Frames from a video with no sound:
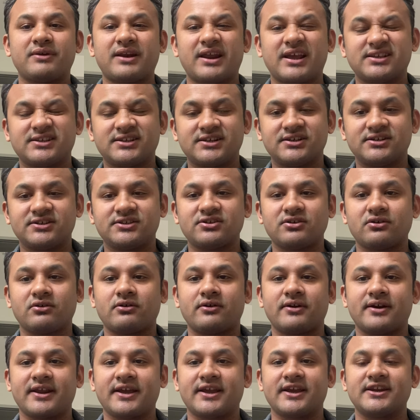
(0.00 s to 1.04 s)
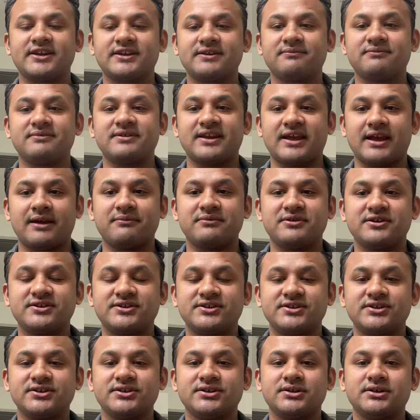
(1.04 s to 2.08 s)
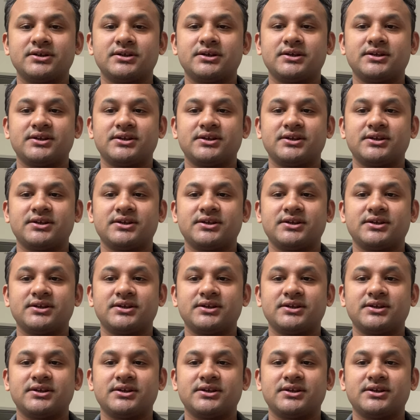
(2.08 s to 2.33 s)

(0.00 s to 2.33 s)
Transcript: assets or negative liability